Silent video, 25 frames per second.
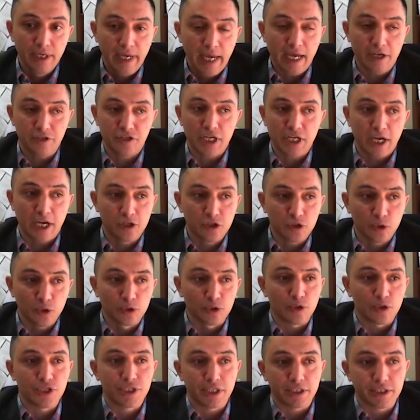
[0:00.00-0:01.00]
As I told
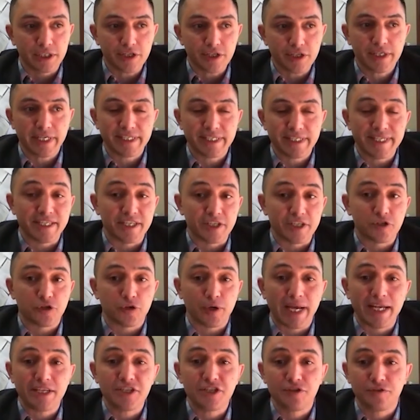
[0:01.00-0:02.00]
you, statistics is
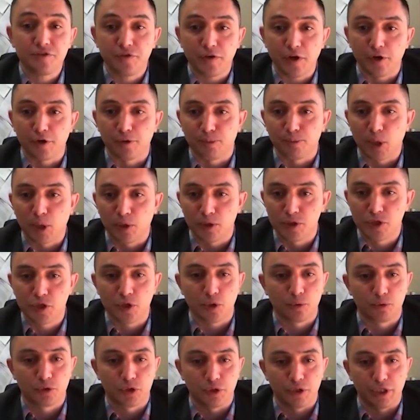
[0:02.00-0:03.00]
transferable.
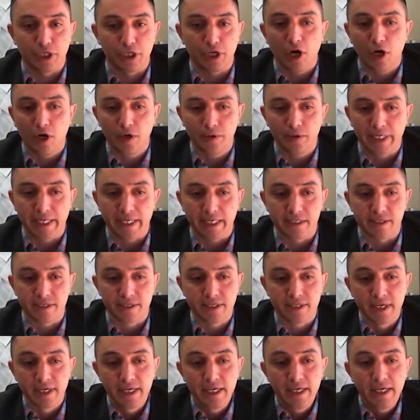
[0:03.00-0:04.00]
So to the
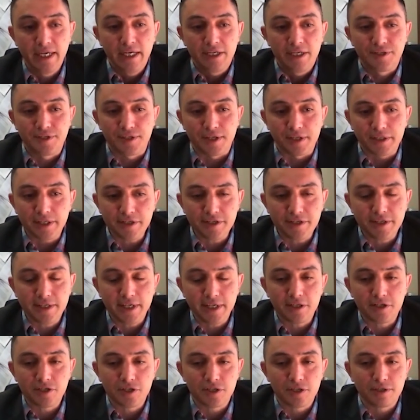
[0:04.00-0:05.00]
audience,
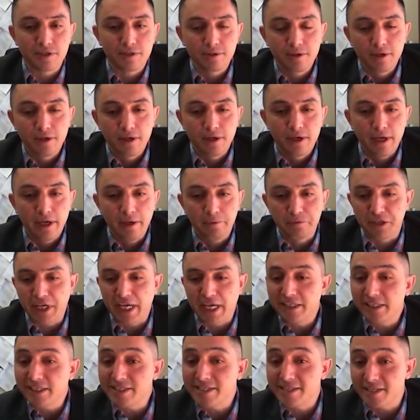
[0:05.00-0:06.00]
statistics,
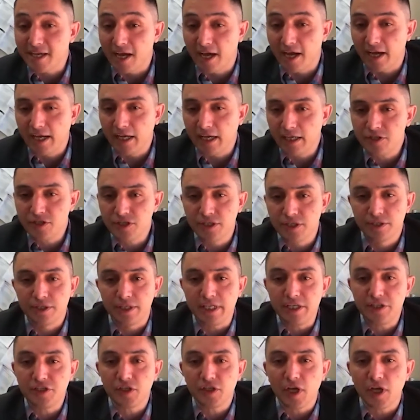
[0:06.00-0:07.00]
data science,
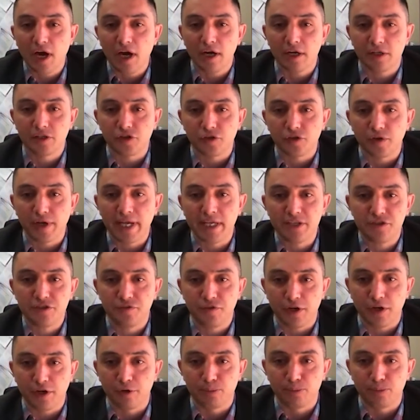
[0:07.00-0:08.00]
these are
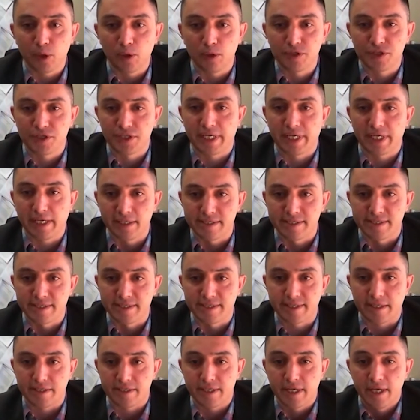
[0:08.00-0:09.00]
transferable skill
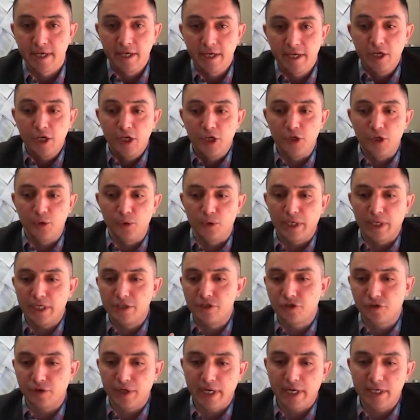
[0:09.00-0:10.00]
sets. You
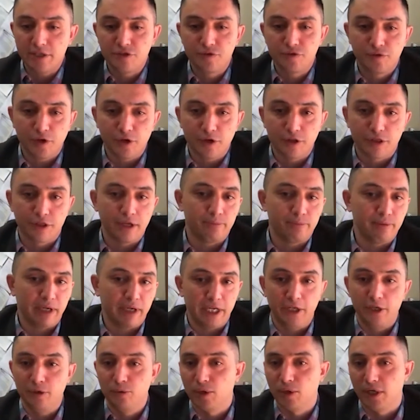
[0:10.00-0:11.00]
can transfer them
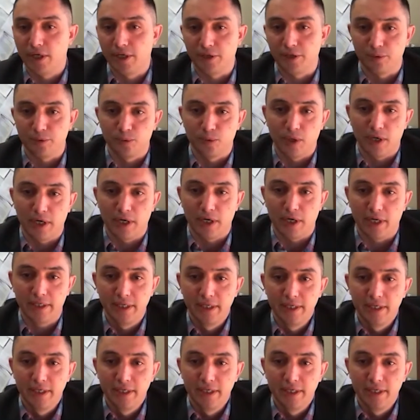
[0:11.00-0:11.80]
anywhere you want.